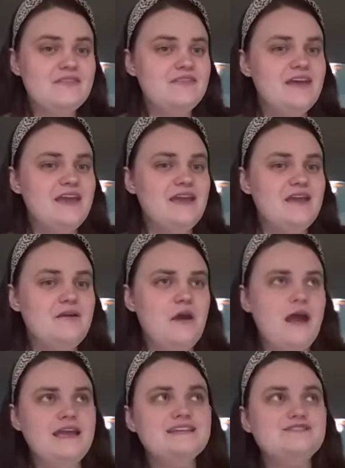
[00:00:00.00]
they
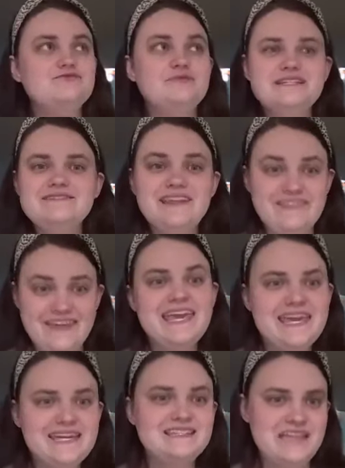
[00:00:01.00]
I guess recently like the
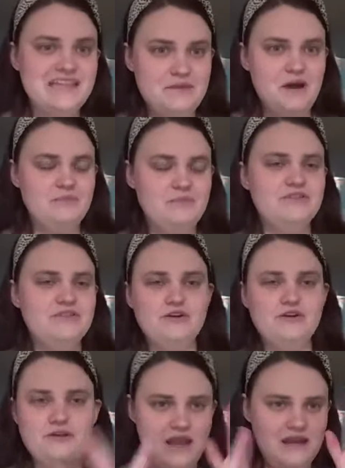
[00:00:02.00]
kids came up with
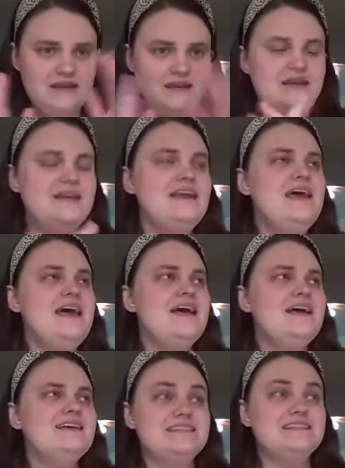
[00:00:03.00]
their created it
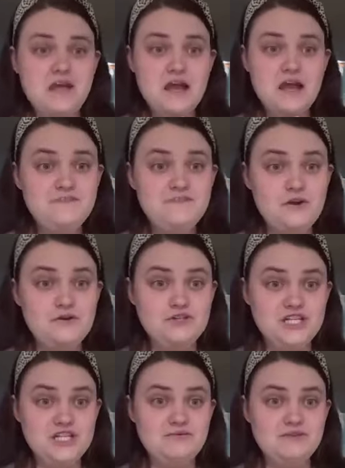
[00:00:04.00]
is a sign for
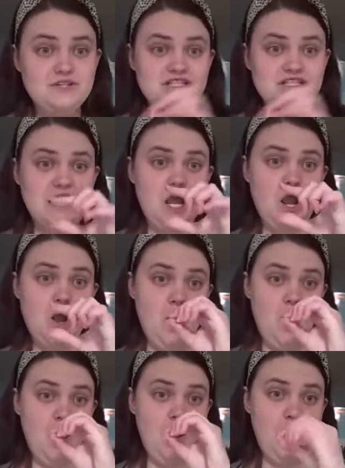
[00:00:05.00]
OG, which is like
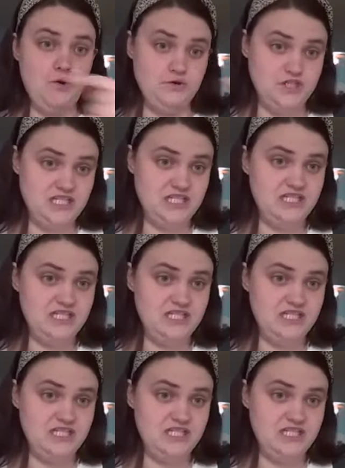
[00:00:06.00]
OG,